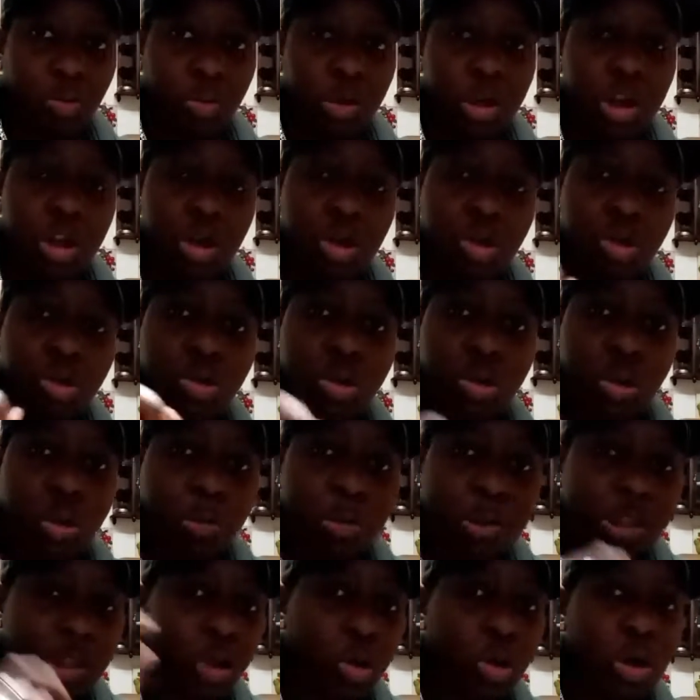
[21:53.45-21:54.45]
What are you doing?
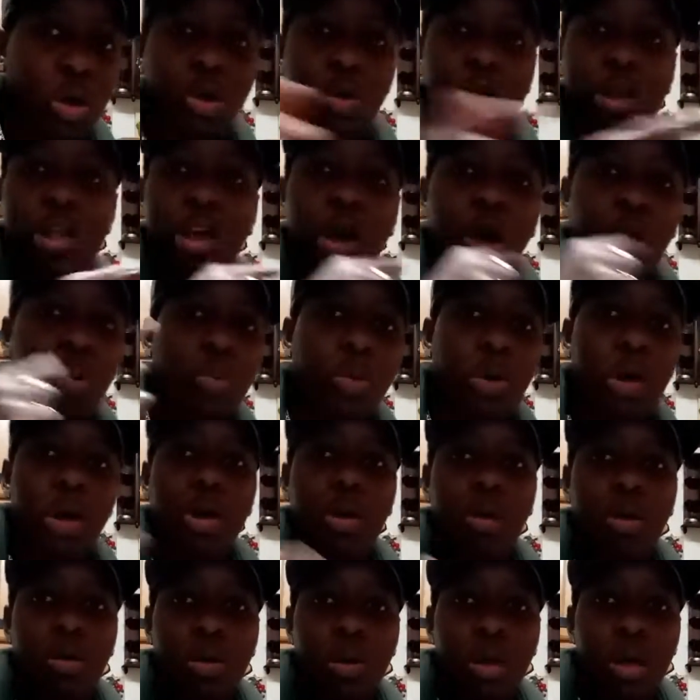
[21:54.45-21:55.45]
What's going on in your
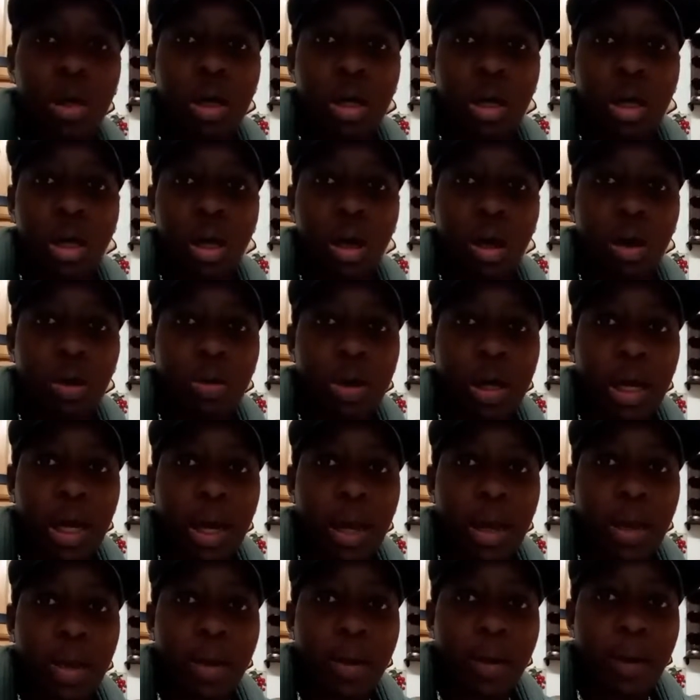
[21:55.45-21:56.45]
world?
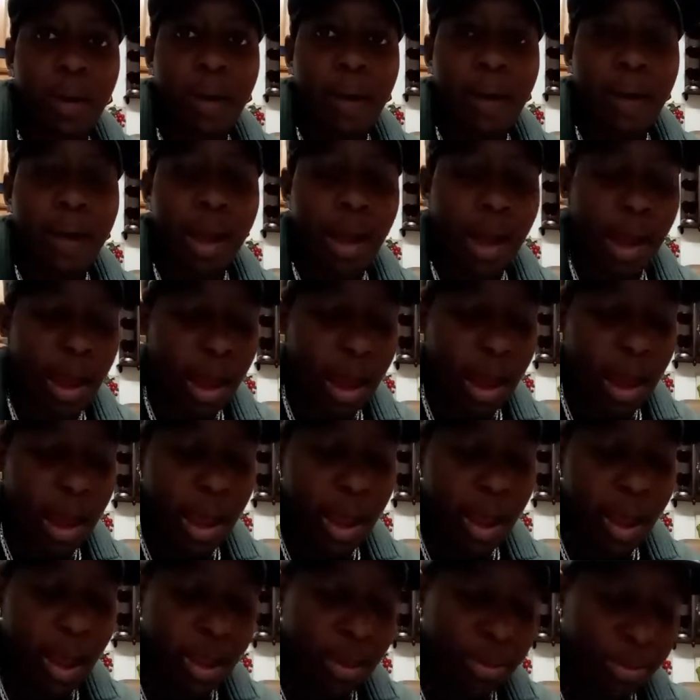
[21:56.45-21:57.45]
Okay?
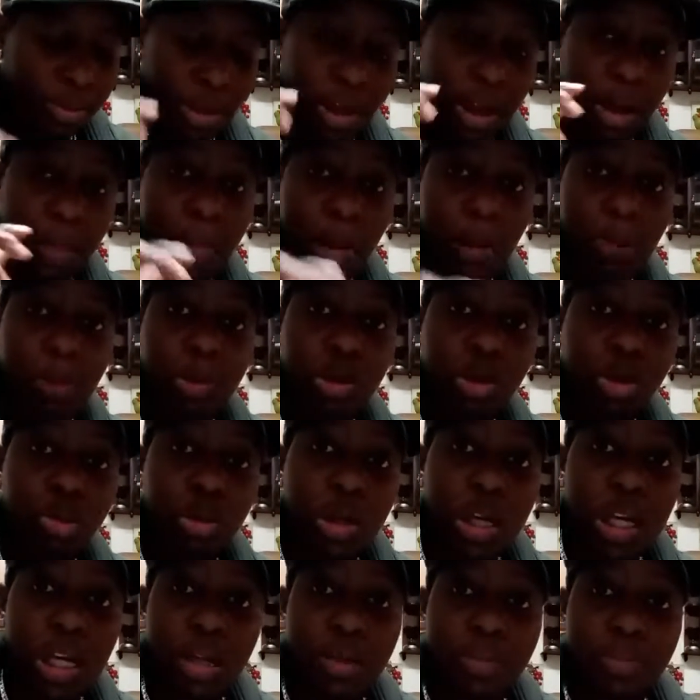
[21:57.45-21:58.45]
And think about what
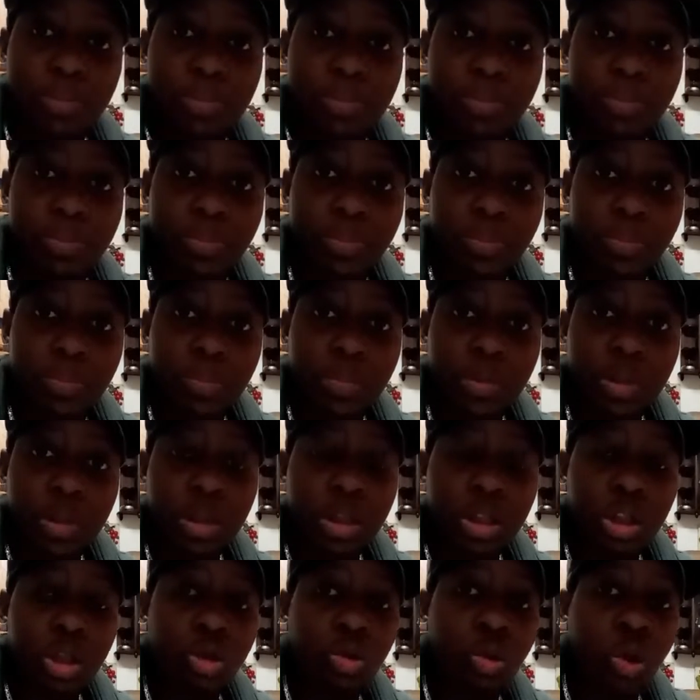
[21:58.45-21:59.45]
you're eating.
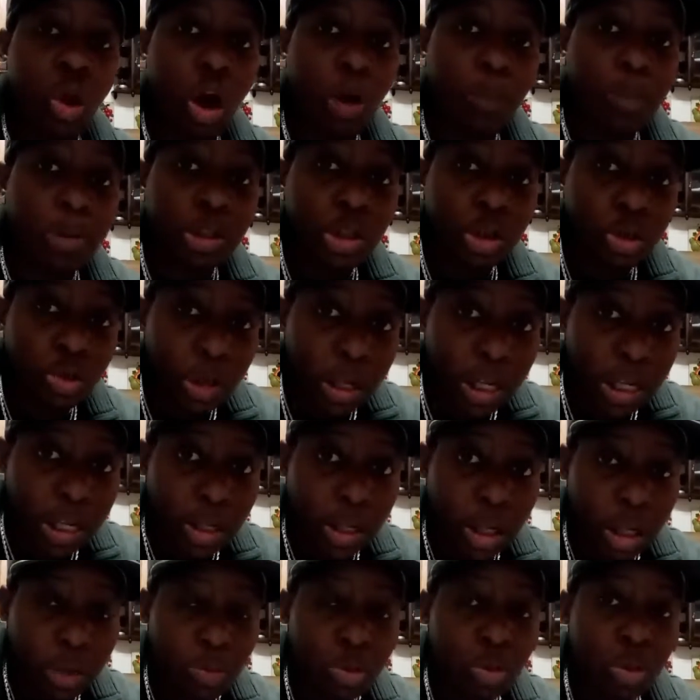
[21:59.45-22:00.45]
You are what you
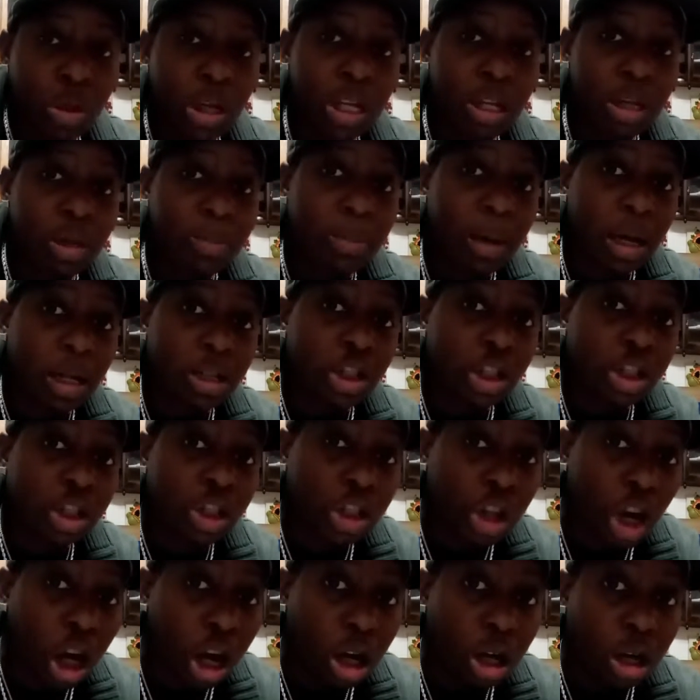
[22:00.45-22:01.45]
eat. If you're eating a bunch of
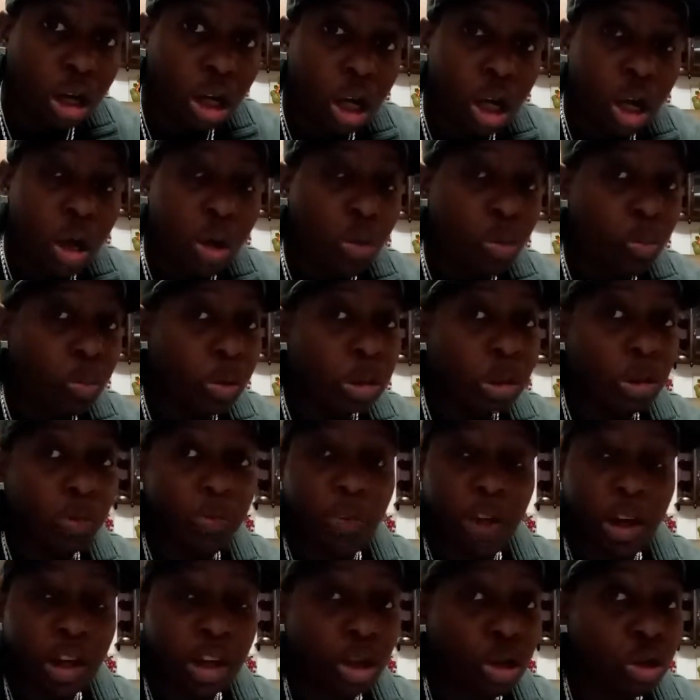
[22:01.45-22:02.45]
junk, what the
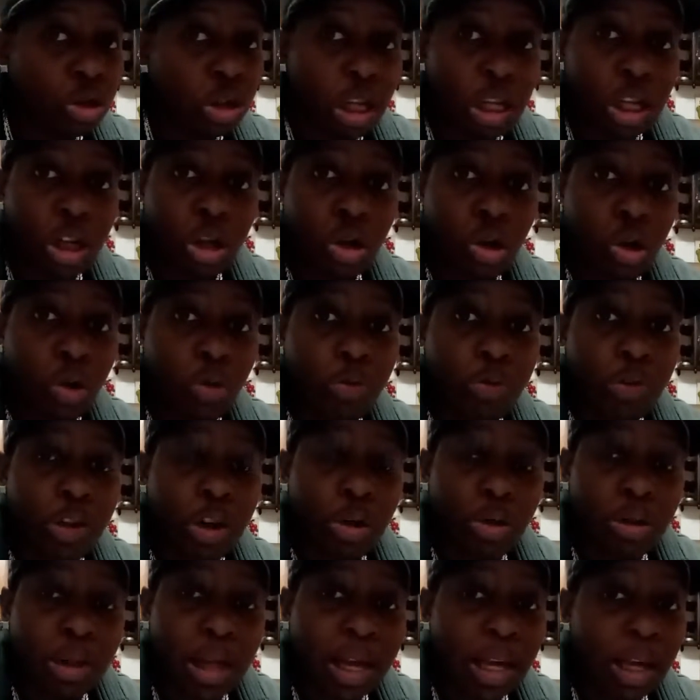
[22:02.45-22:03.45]
fuck you think you're going to
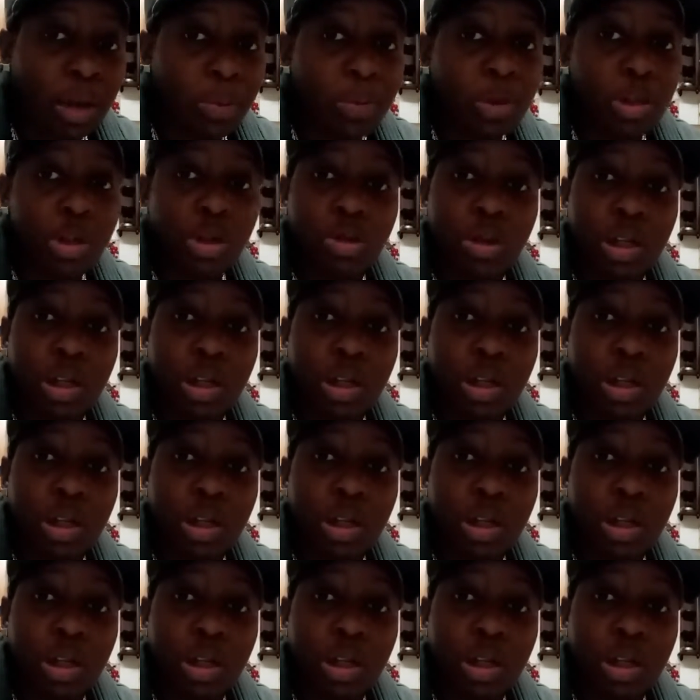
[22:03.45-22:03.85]
feel like and what you